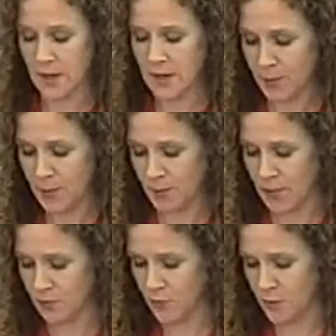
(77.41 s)

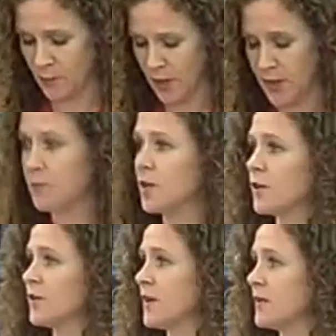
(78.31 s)
EPP group,
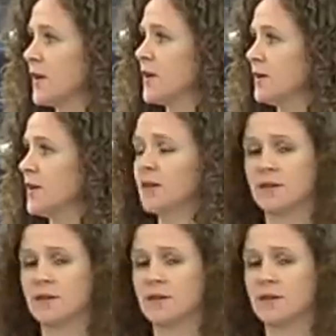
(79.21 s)
because I think the